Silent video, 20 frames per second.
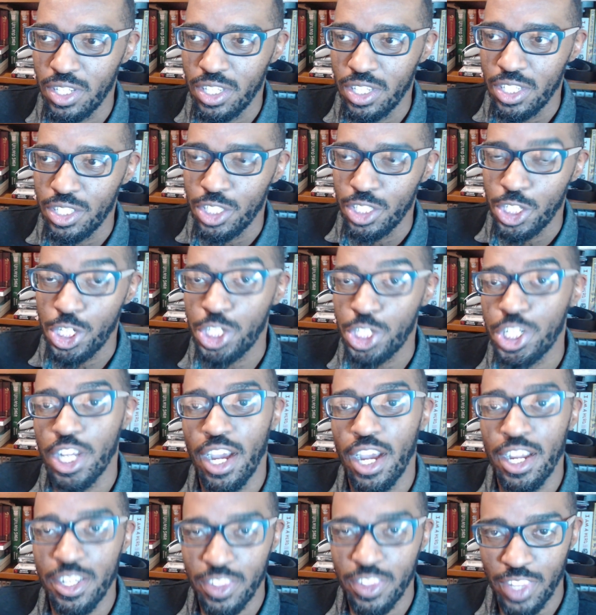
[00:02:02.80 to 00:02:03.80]

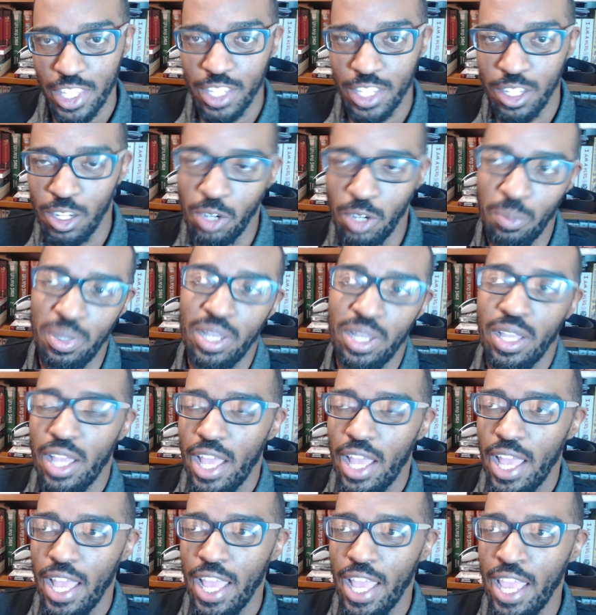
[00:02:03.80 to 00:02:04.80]
shunned them,
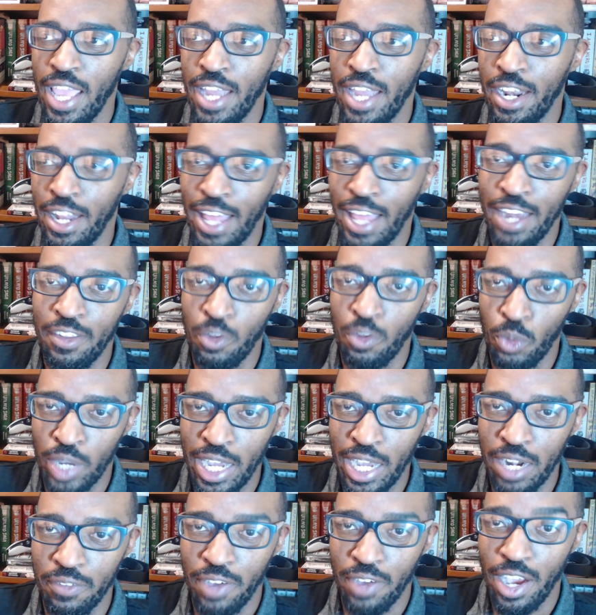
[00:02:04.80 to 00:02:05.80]
and a lot of them were
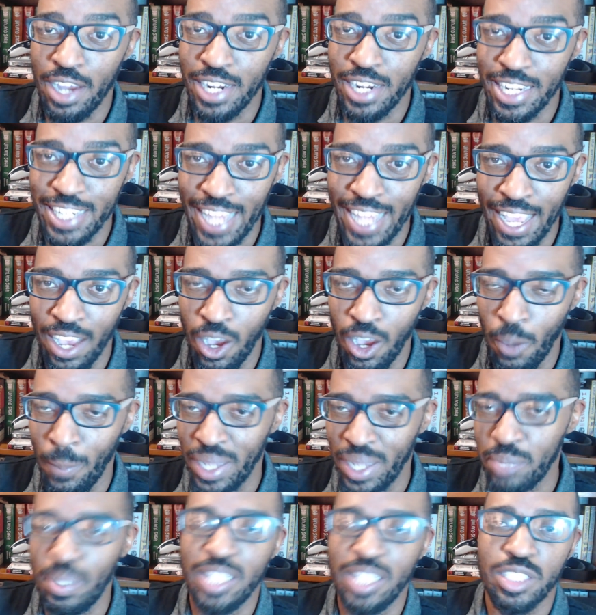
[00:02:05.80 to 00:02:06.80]
kind of hunted down,
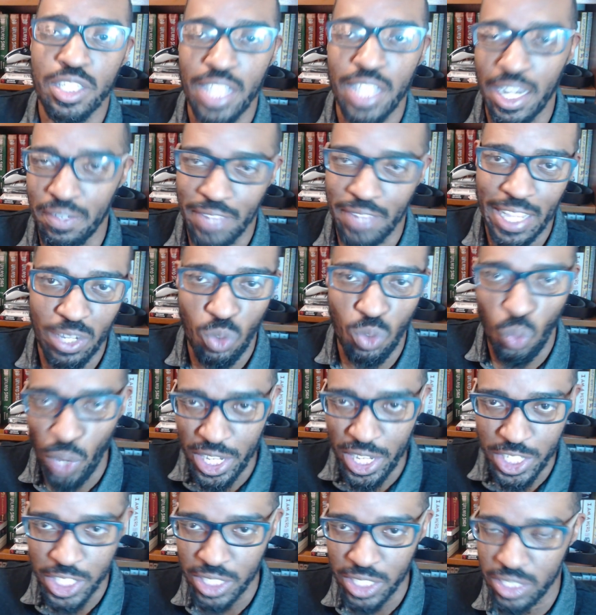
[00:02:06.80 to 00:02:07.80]
basically kind of like
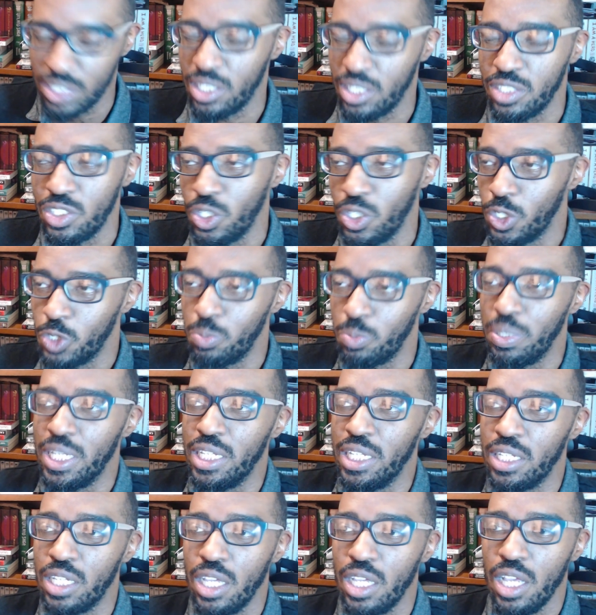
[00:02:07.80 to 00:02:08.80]
witches, so to
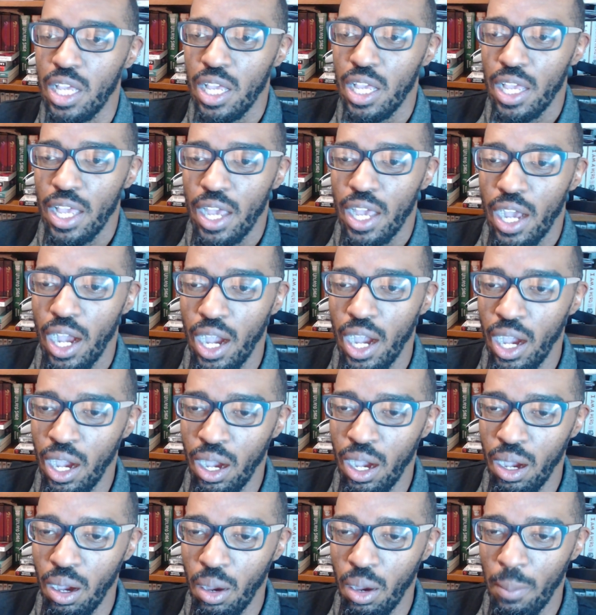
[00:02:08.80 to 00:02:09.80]
speak.
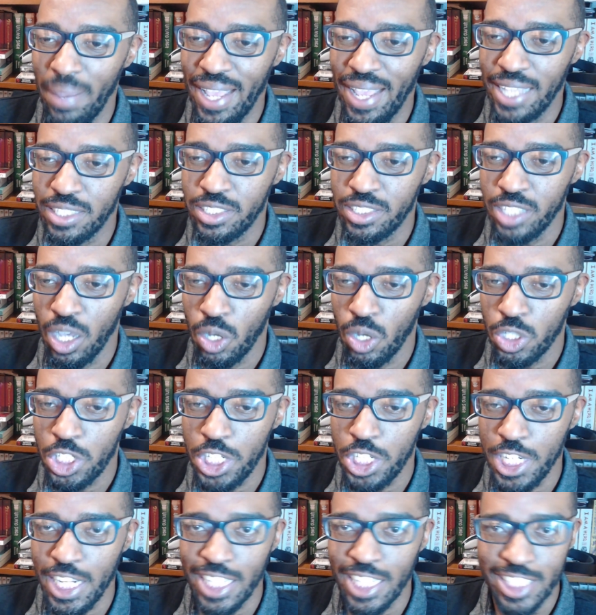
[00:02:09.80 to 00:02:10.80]
And so
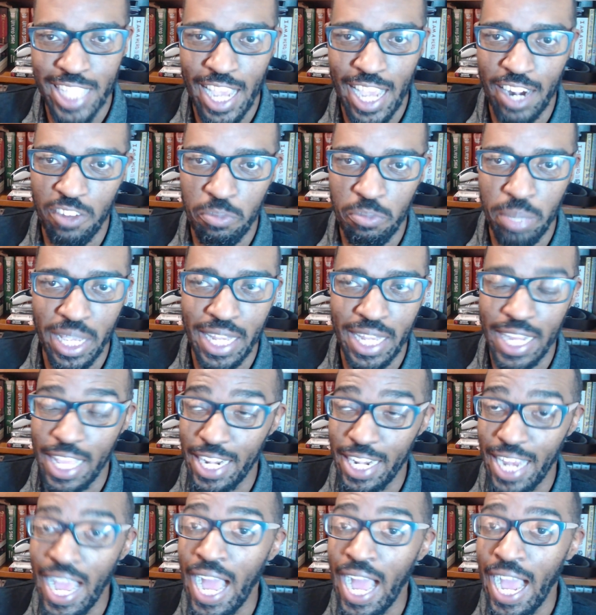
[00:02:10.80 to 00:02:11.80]
she has kind of been
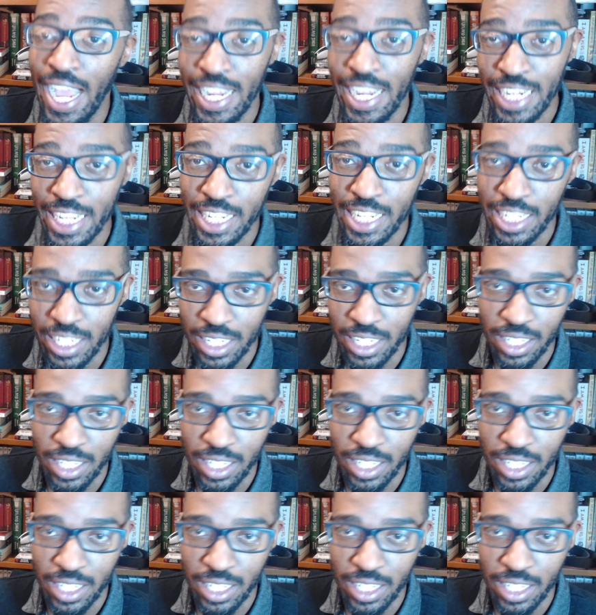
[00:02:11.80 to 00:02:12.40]
in hiding